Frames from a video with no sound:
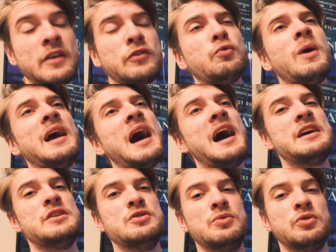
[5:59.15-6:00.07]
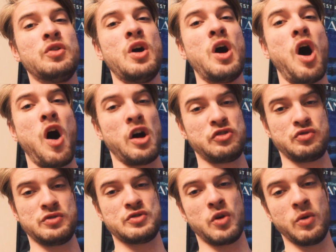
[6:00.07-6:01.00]
That's why I use
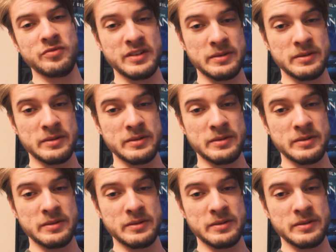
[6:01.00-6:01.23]
Ostrich Hole